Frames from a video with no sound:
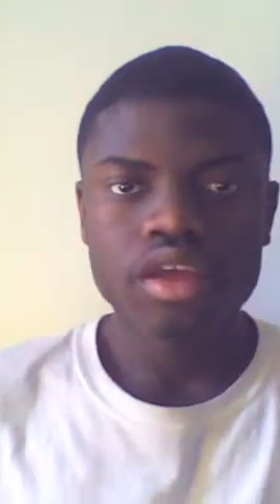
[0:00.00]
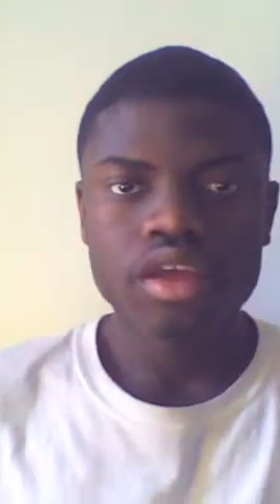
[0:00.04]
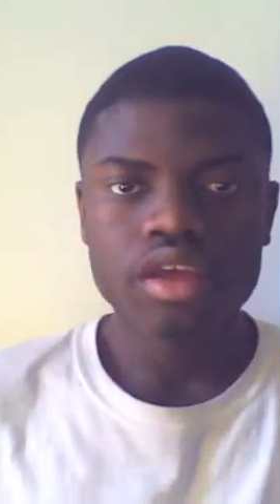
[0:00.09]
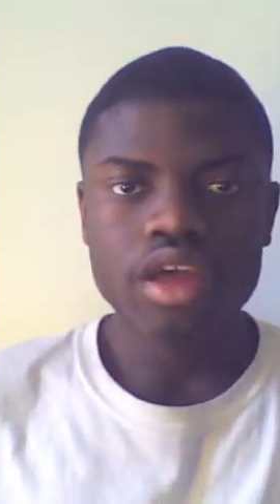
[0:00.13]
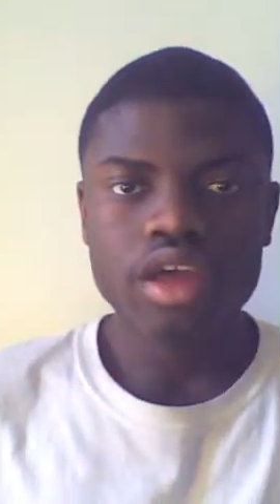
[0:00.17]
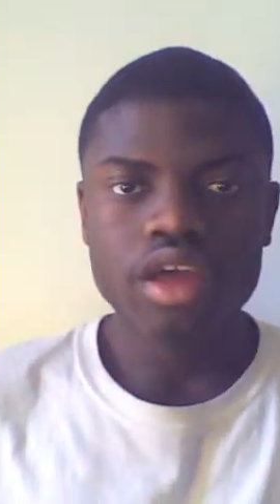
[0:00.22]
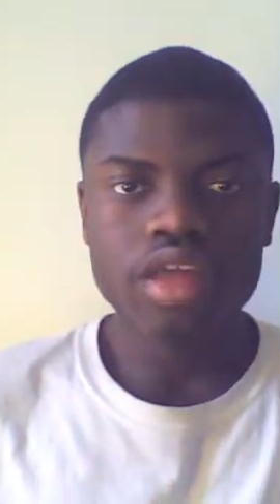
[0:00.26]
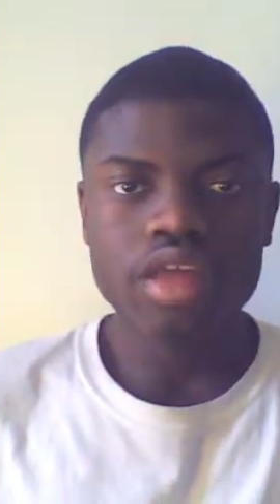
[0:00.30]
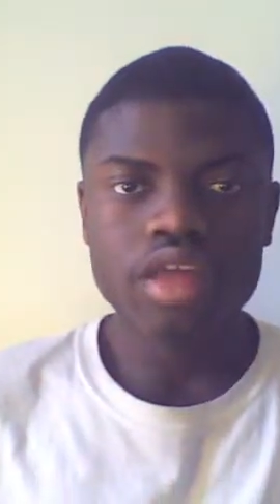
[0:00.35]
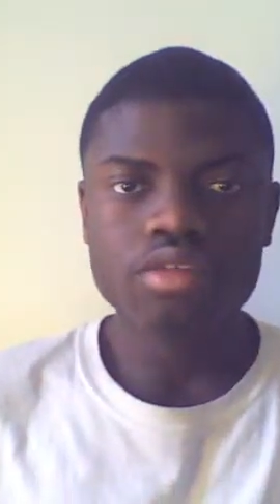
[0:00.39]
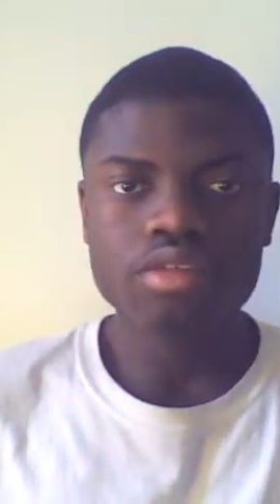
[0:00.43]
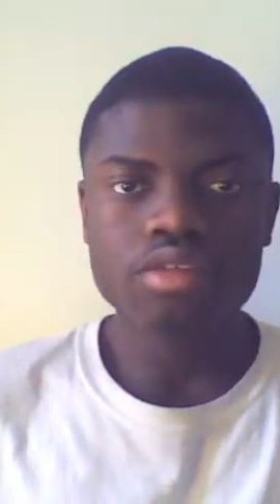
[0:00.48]

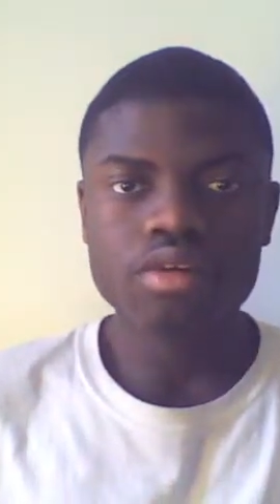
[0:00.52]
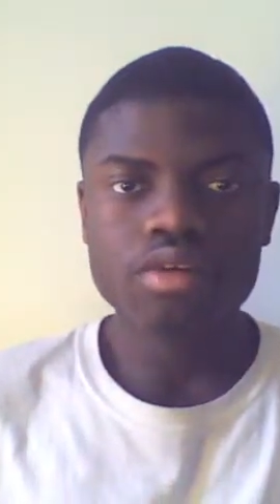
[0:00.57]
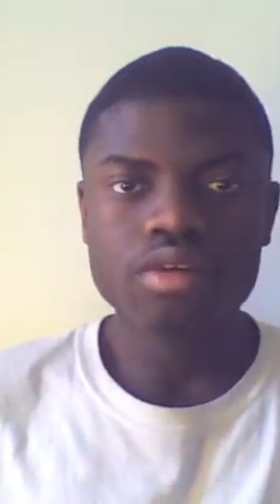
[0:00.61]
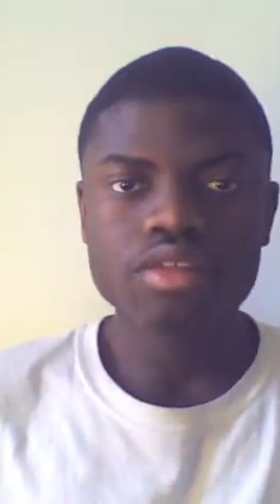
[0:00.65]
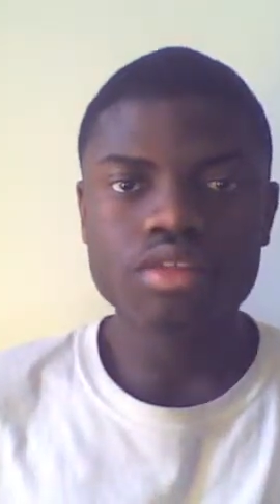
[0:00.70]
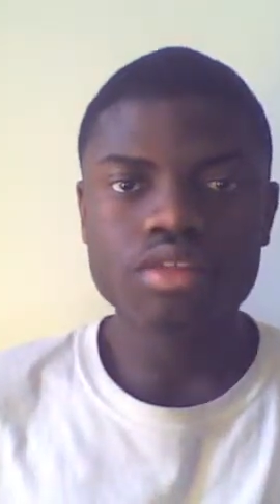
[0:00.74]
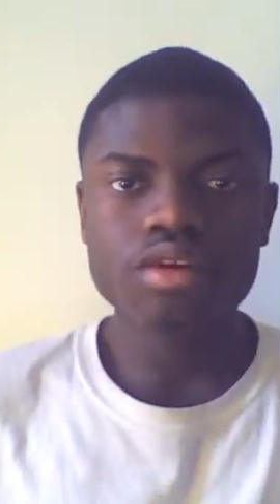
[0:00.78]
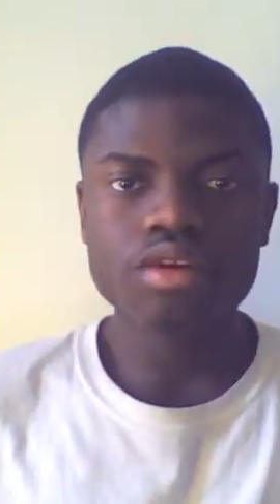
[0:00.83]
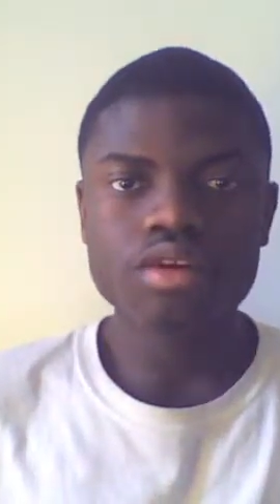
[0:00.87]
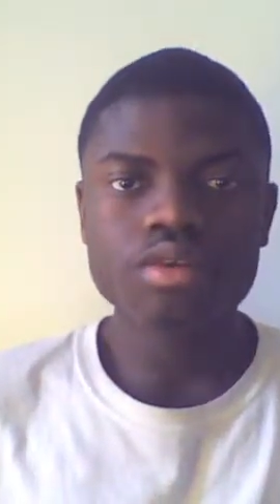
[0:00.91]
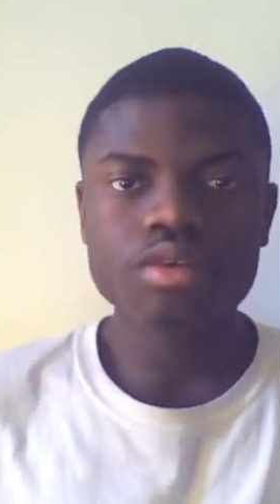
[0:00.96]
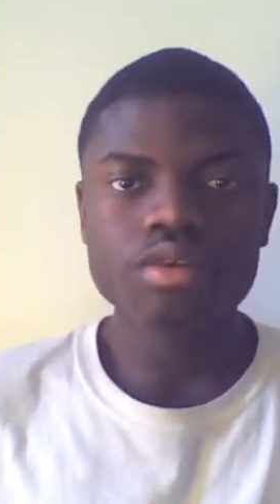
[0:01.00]
As you all
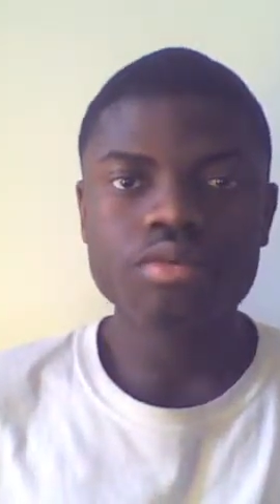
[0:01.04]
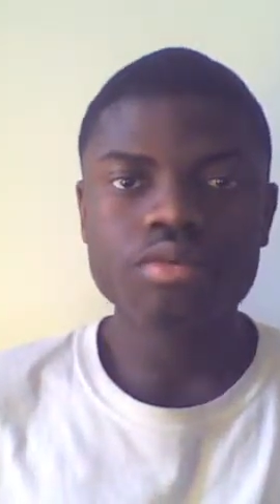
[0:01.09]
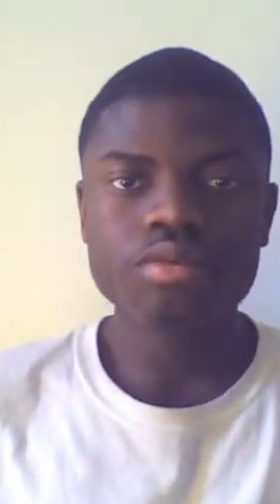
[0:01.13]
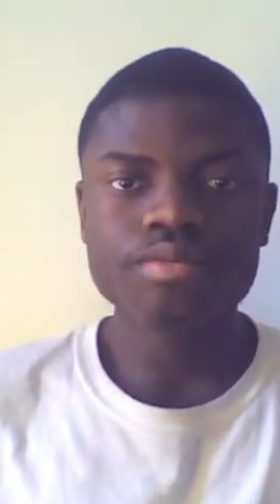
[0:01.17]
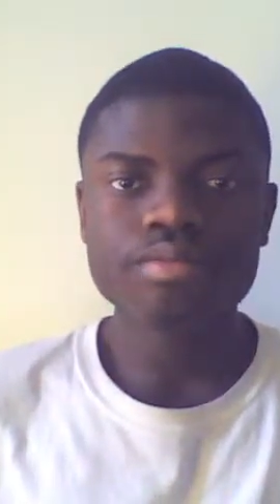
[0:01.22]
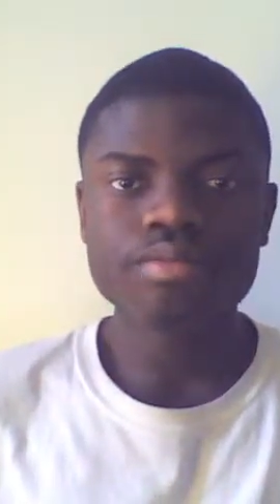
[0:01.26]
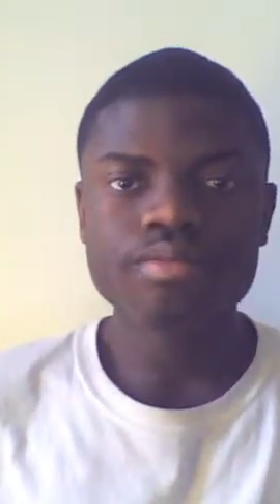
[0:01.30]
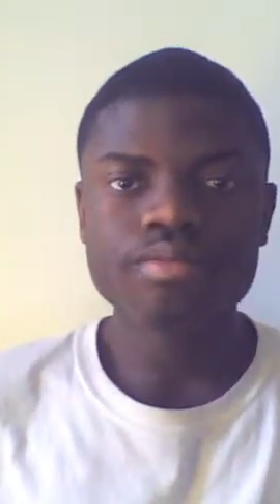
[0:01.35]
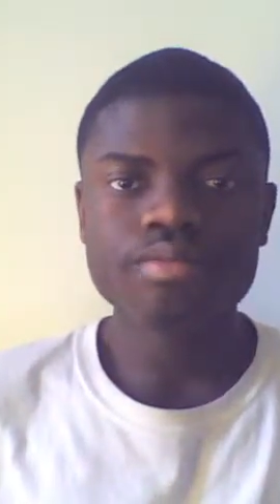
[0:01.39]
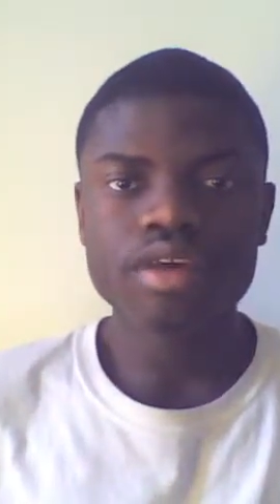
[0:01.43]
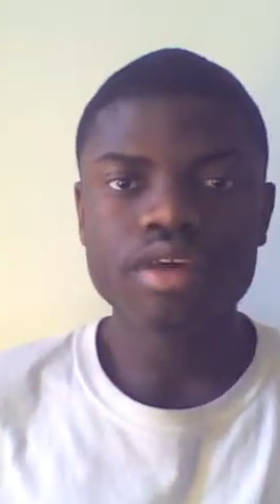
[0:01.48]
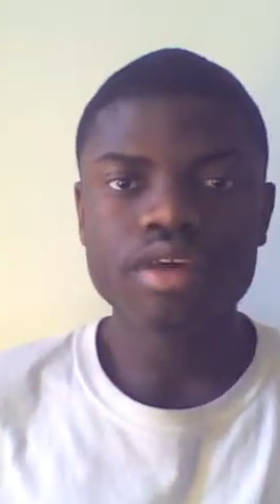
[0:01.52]
know,
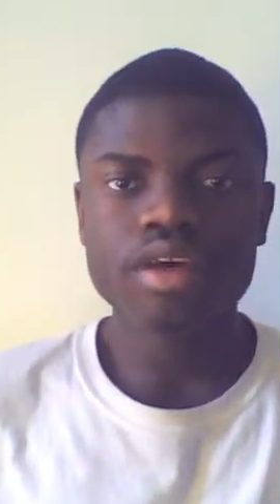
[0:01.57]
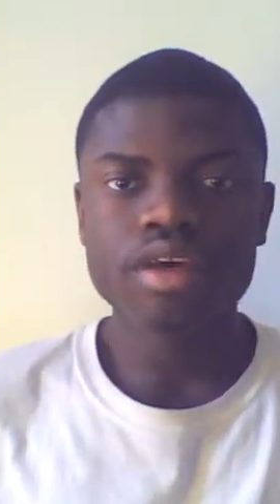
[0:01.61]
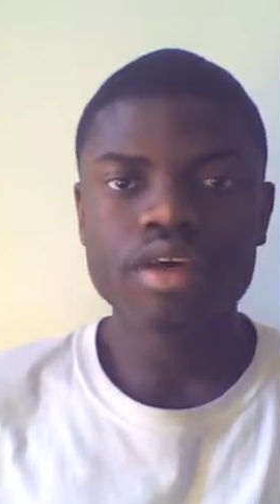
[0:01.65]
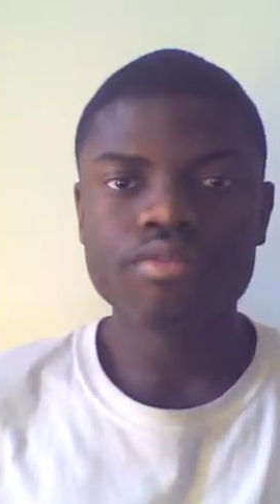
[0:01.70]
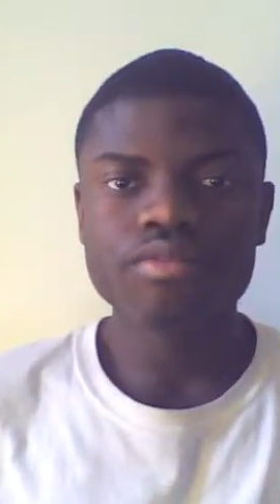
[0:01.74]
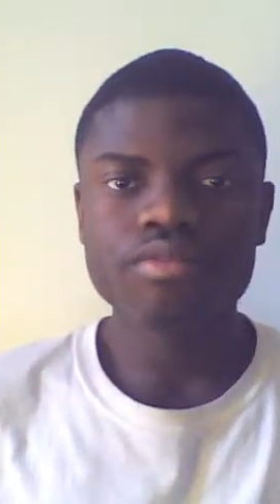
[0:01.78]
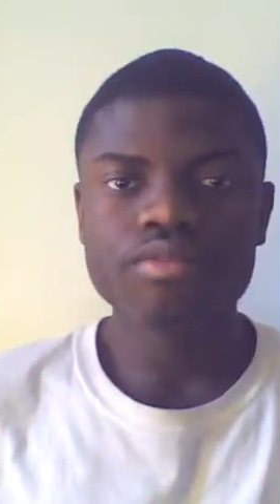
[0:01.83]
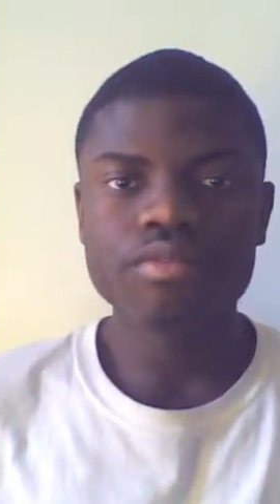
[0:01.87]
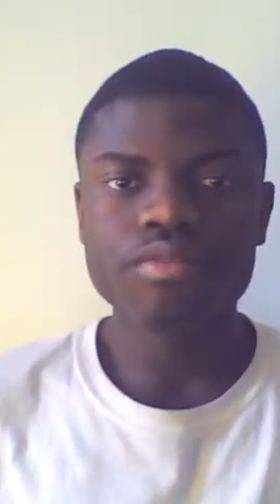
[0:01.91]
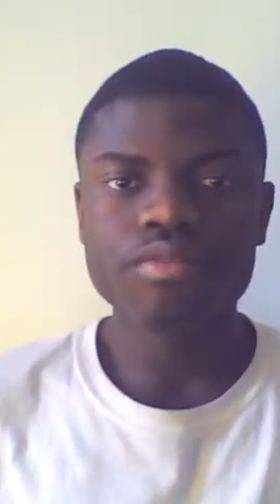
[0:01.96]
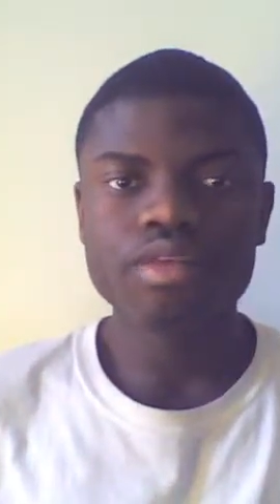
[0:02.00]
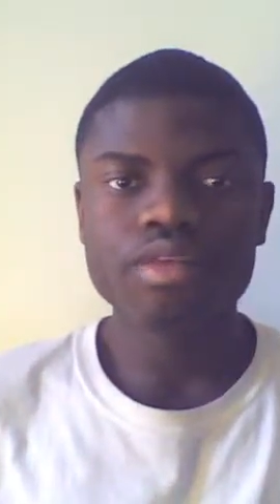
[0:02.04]

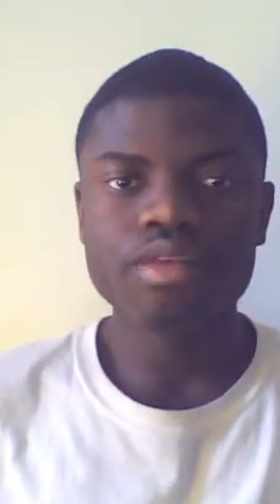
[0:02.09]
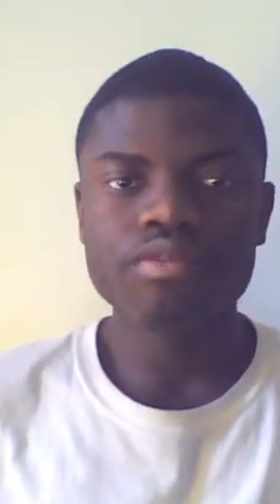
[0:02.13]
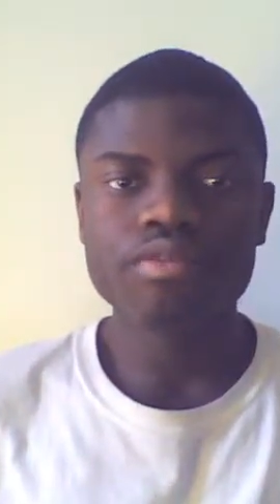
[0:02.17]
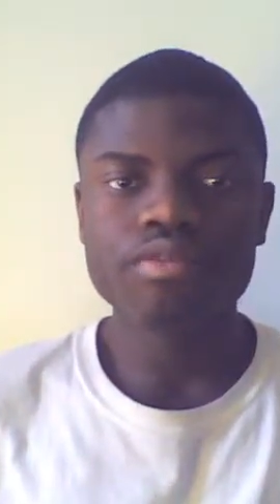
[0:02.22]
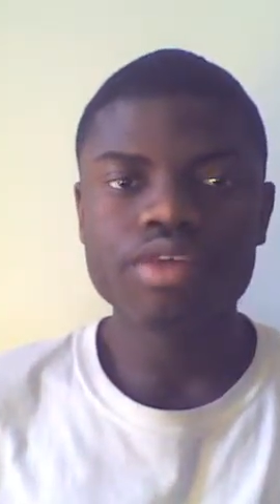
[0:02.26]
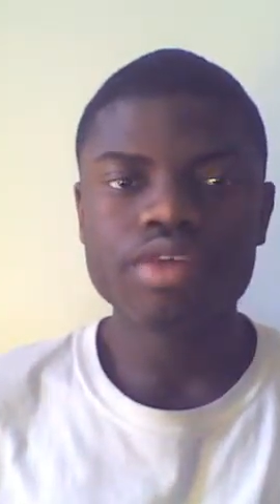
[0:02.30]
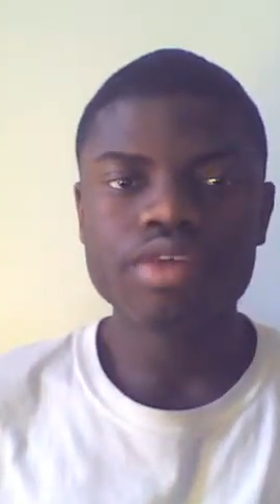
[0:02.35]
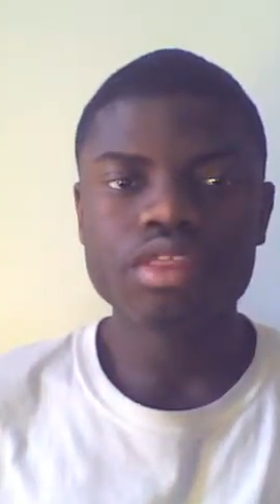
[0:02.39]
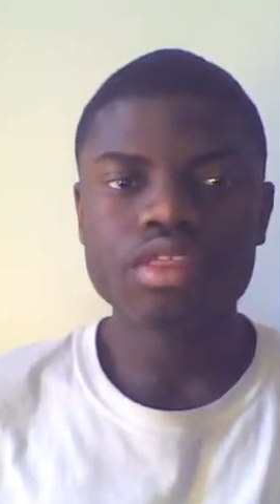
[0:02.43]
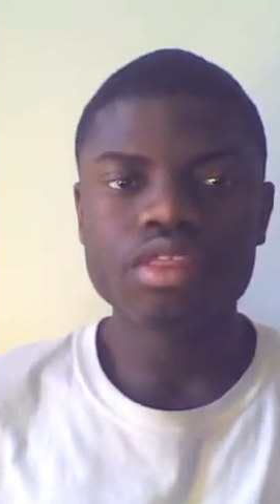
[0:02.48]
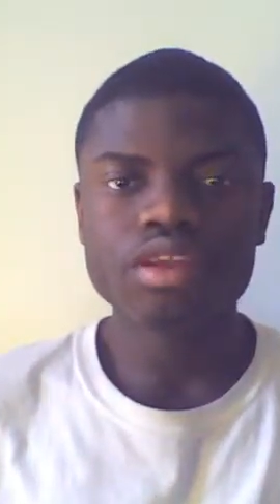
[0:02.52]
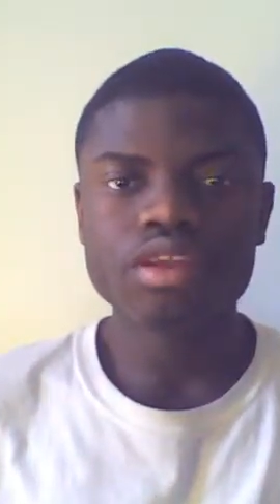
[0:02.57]
from the
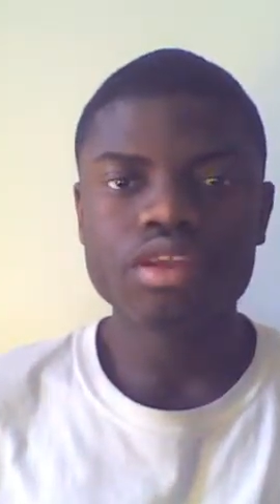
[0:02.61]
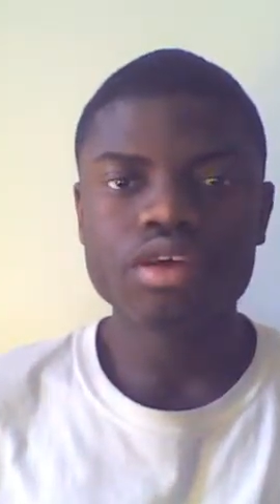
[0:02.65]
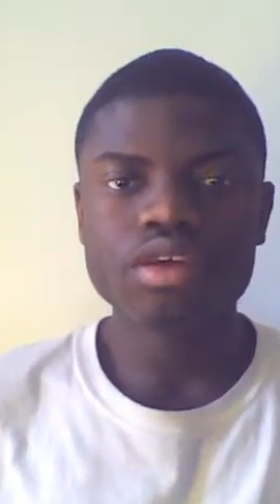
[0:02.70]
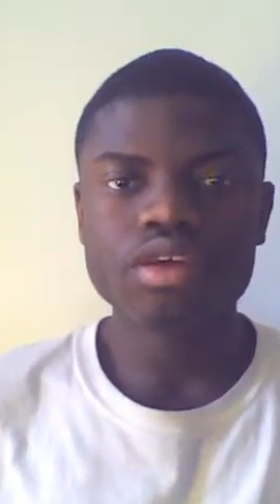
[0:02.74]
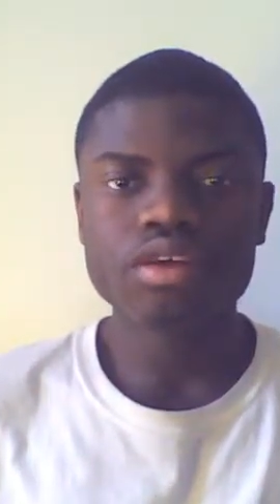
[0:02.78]
recent